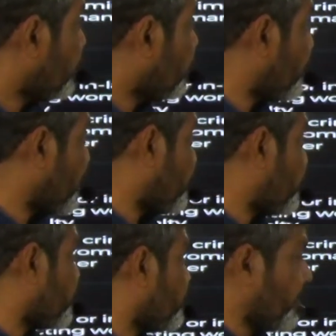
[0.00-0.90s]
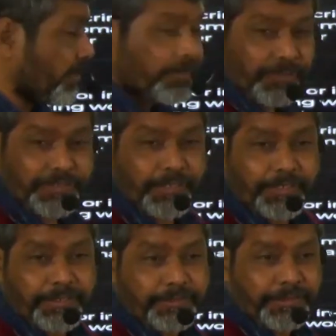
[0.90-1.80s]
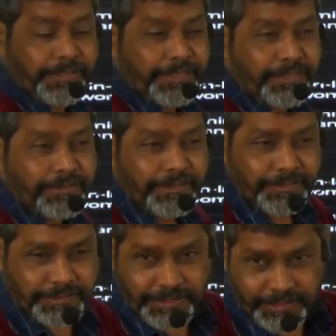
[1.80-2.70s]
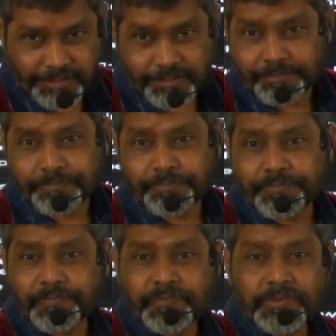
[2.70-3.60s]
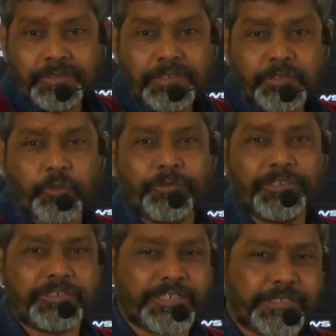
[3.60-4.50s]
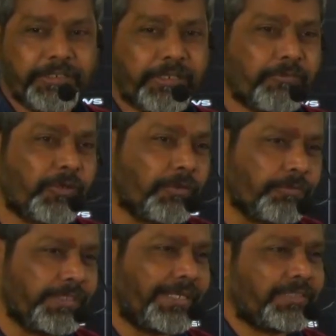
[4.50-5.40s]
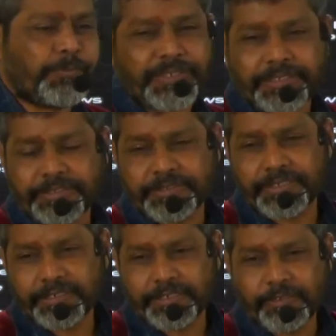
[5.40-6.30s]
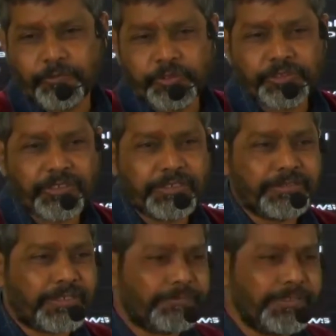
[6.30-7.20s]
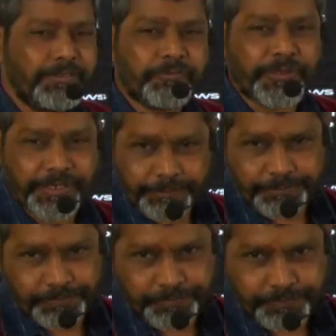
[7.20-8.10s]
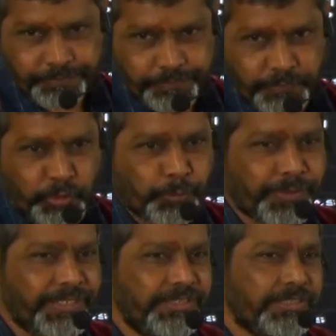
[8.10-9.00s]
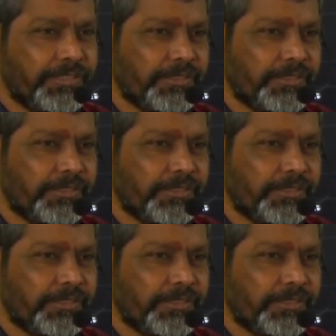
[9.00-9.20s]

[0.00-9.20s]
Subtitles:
mentioned, because finally India is a secular. So when it's secular, one of the aspect is that individual is having freedom to preach,